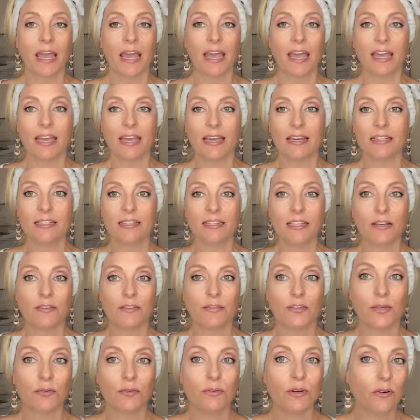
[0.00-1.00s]
And
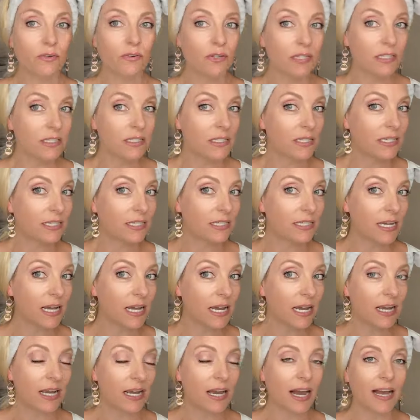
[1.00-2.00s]
if you notice
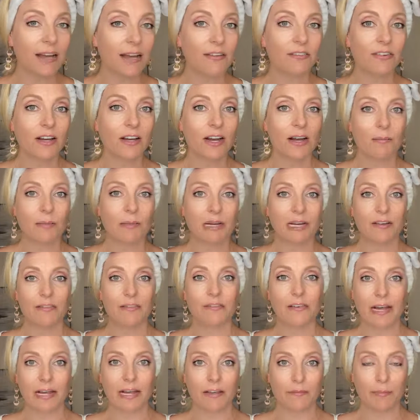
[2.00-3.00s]
today, I've got my
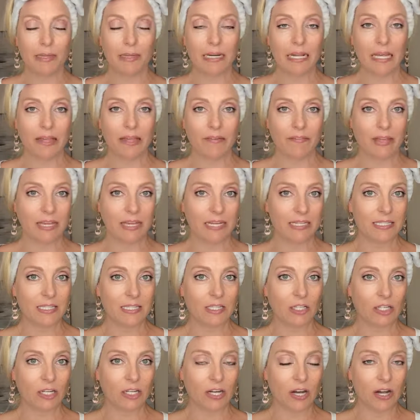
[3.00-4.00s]
five minute face
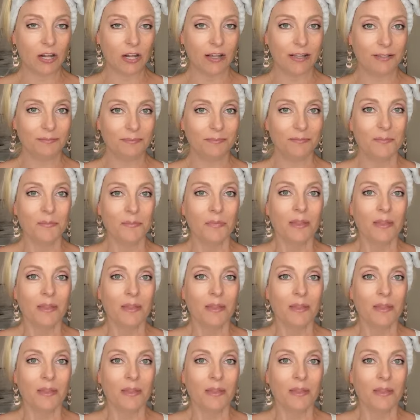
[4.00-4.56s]
look on.